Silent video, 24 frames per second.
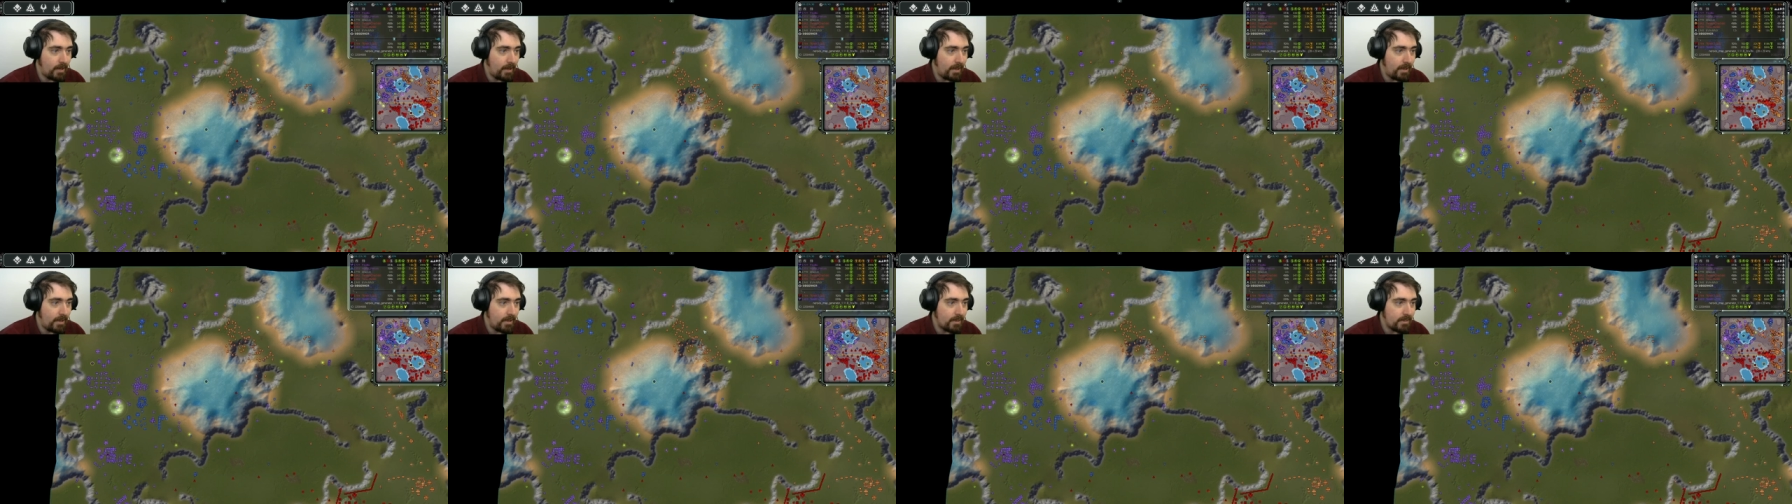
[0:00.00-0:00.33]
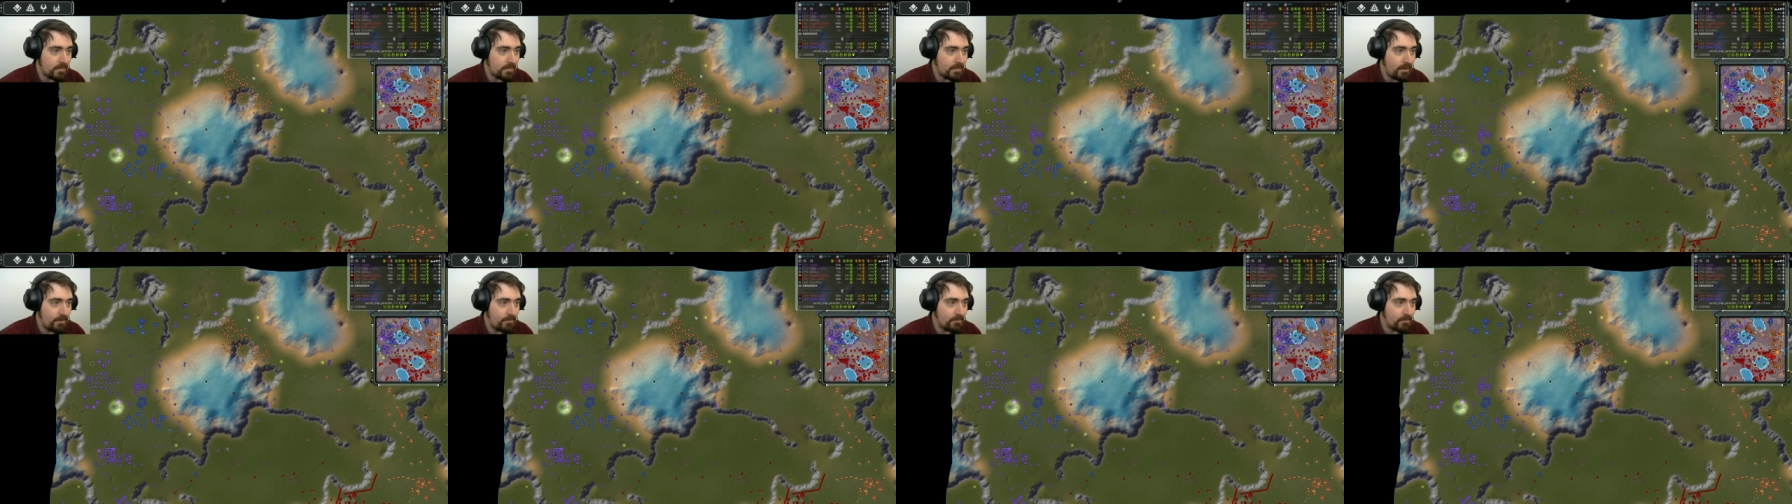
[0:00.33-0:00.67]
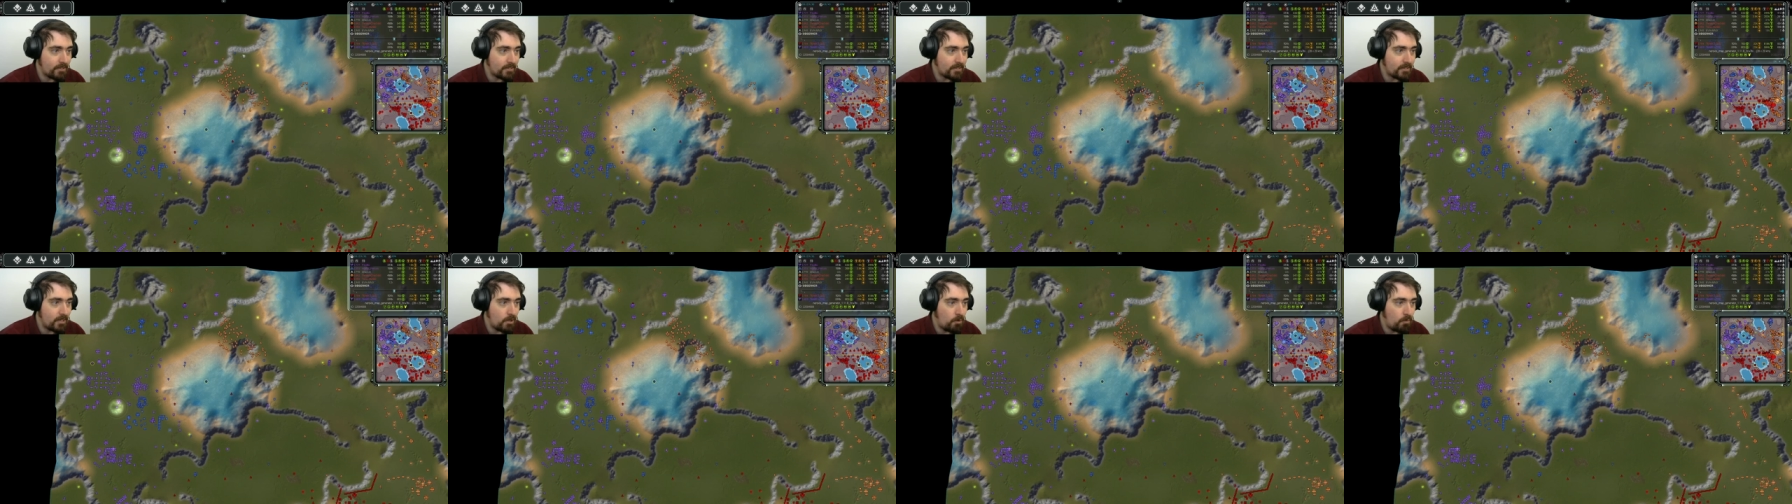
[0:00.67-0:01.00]
ASFs
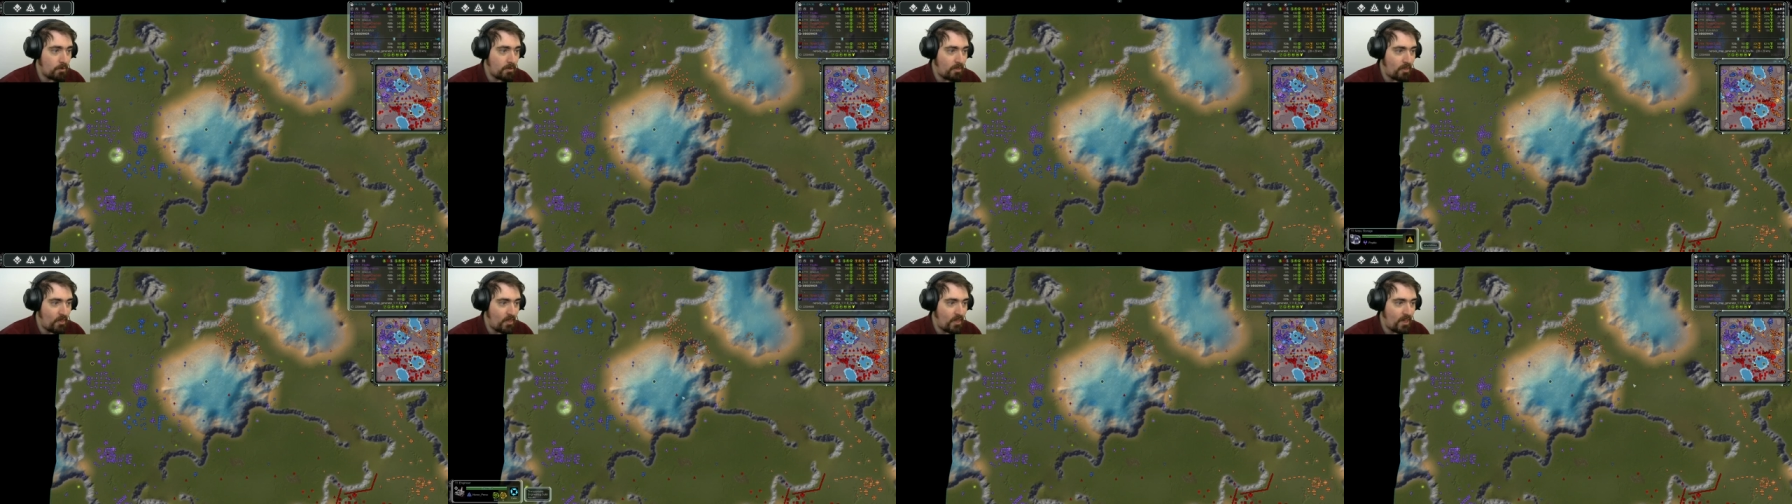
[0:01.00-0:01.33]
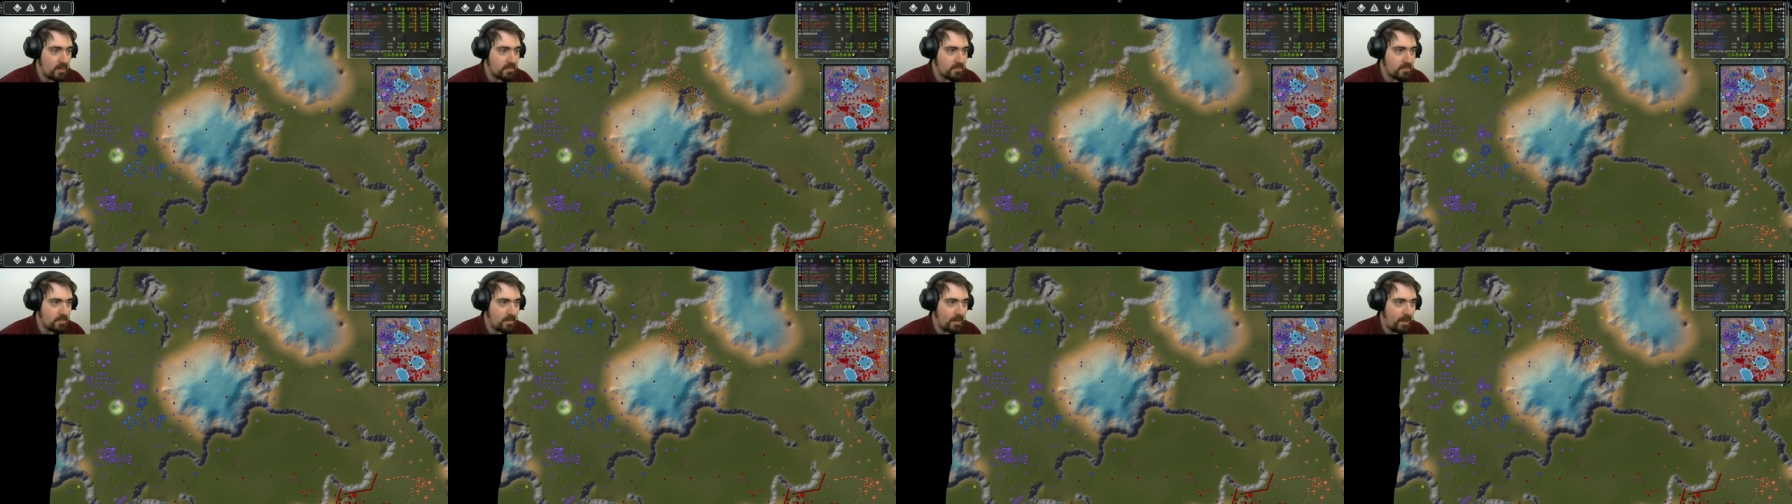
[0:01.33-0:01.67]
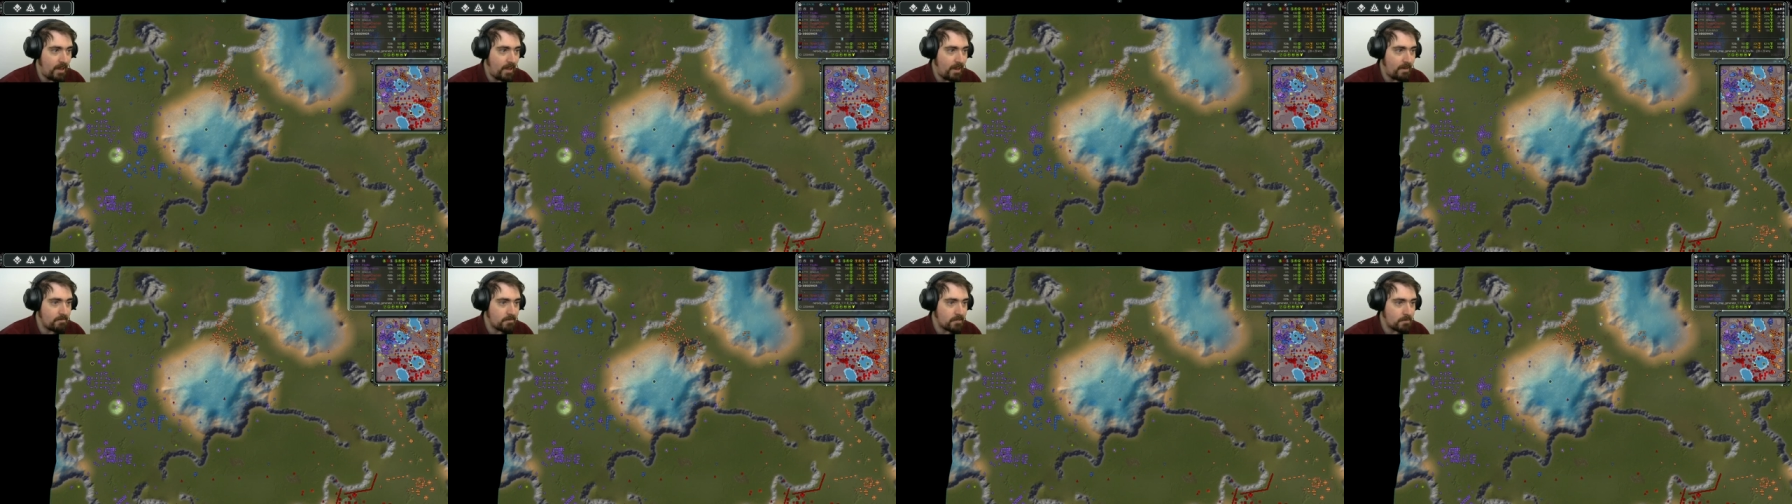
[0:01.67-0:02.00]
to see if there's an
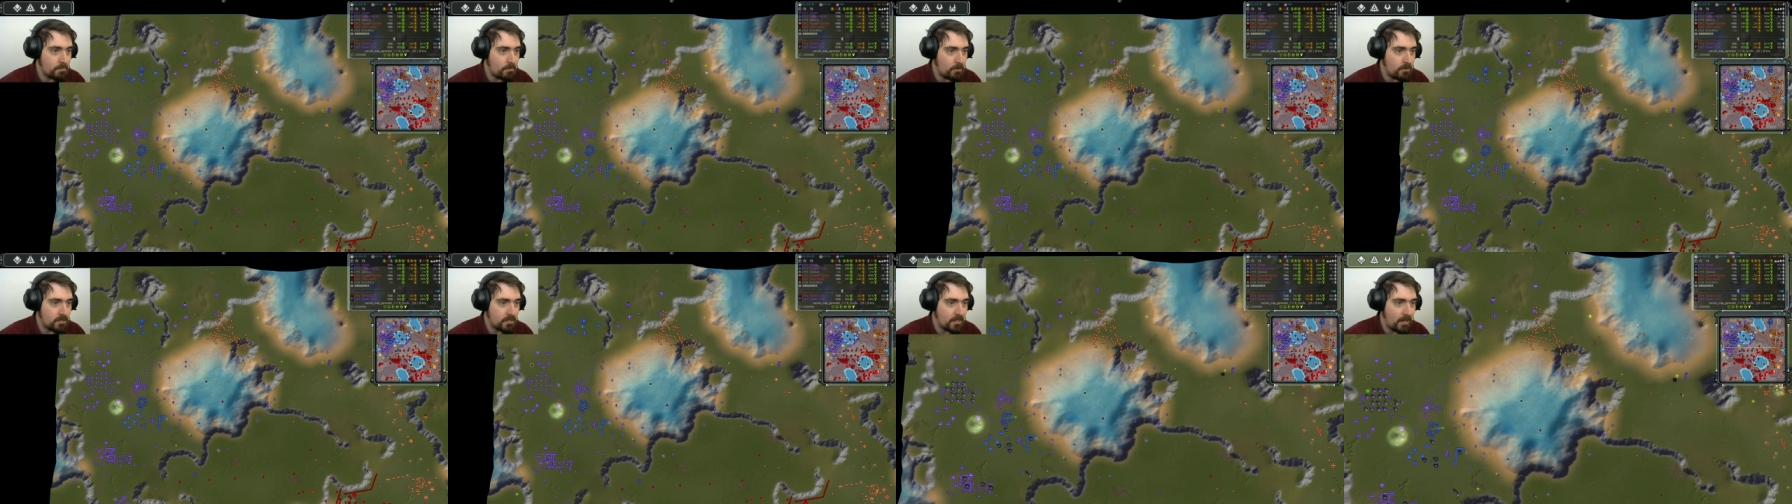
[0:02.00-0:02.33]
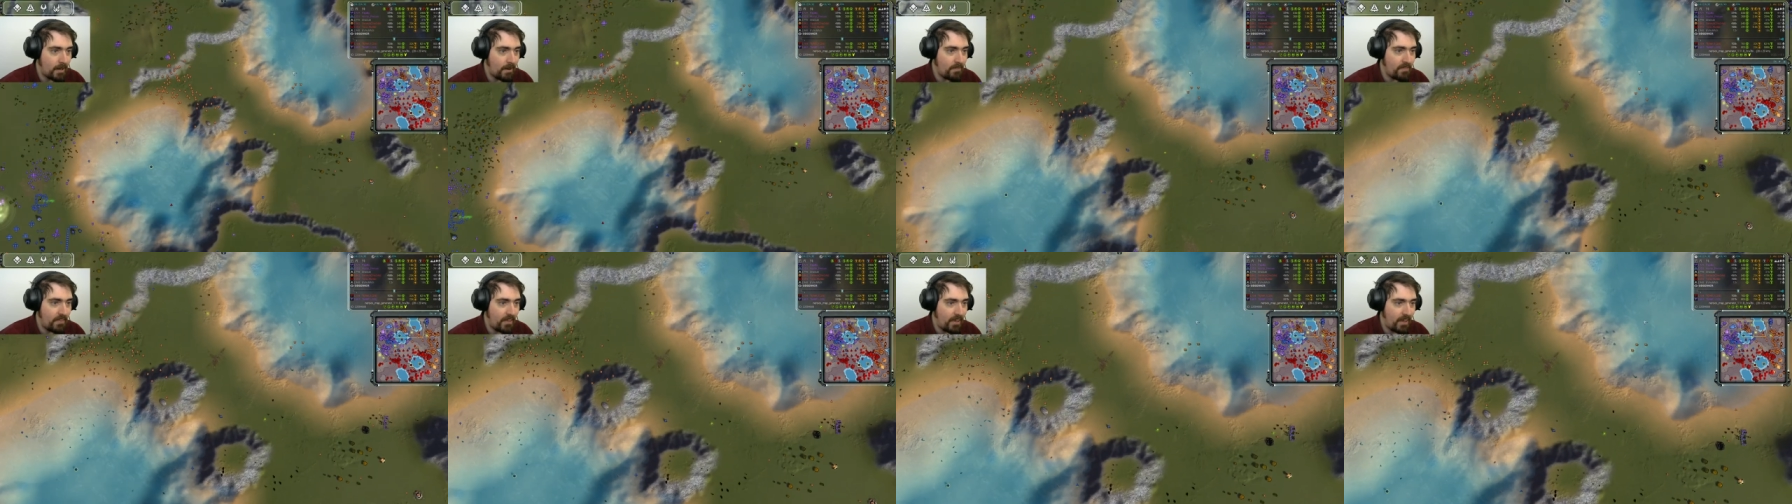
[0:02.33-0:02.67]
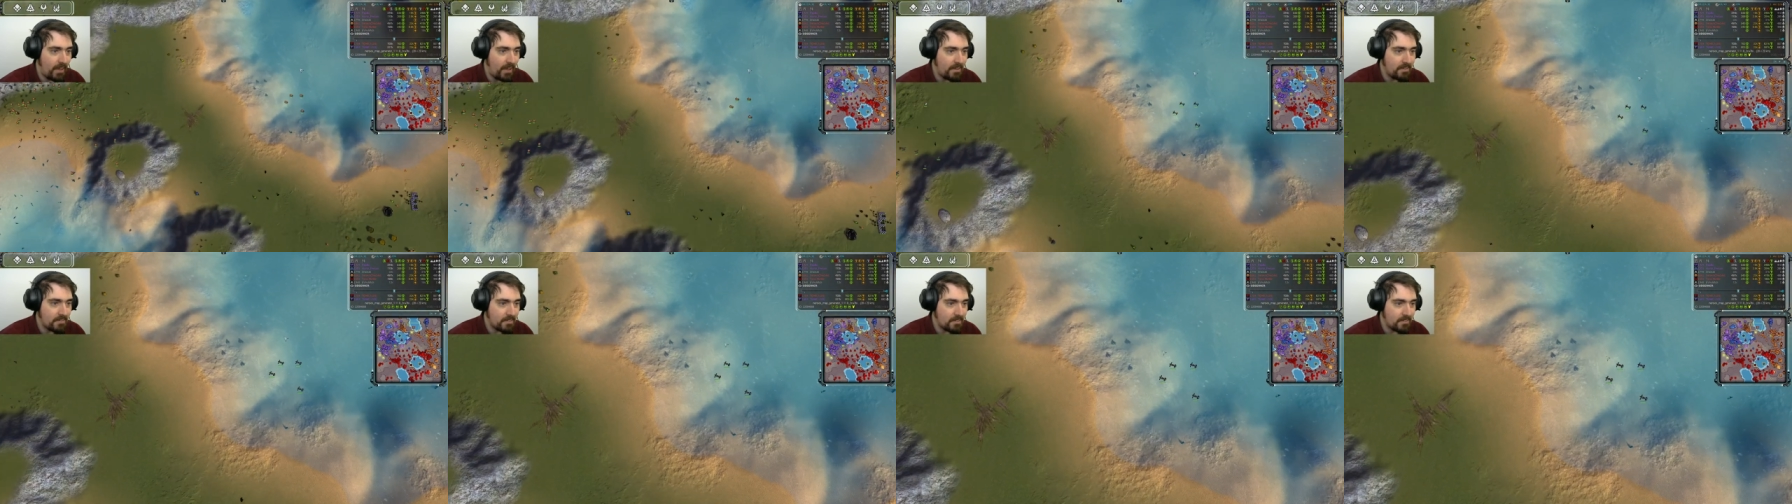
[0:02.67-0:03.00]
air response, and there
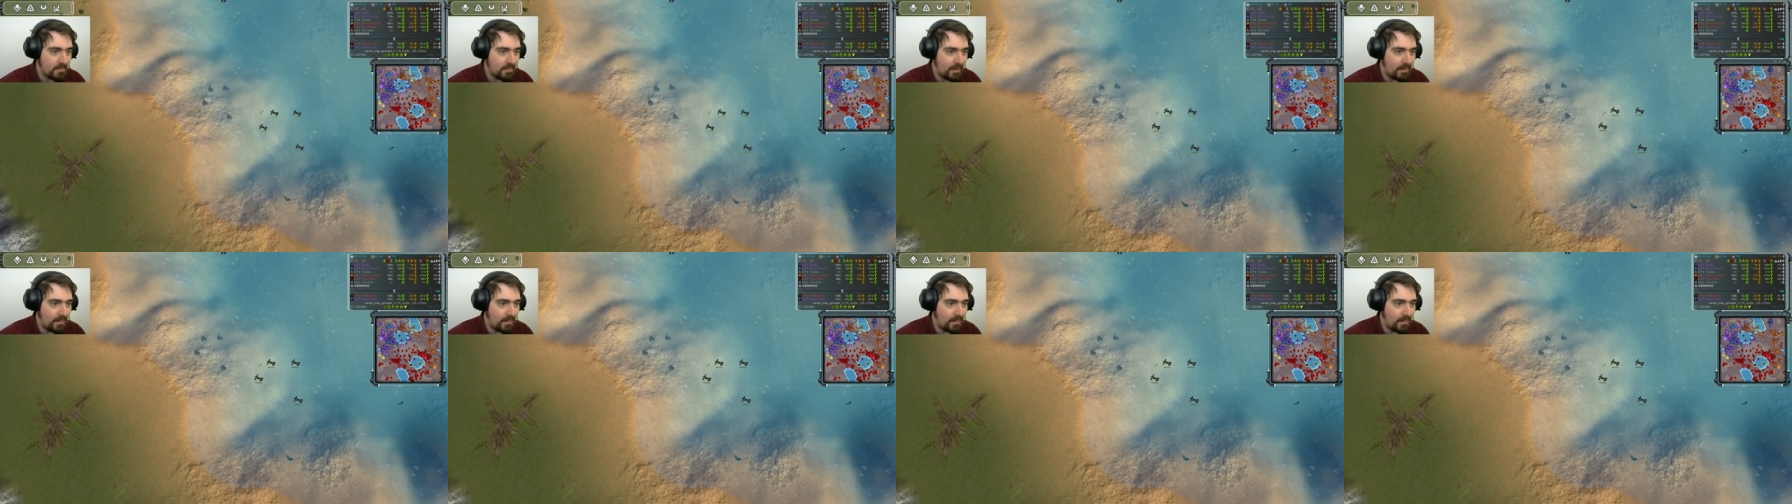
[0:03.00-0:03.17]
isn't.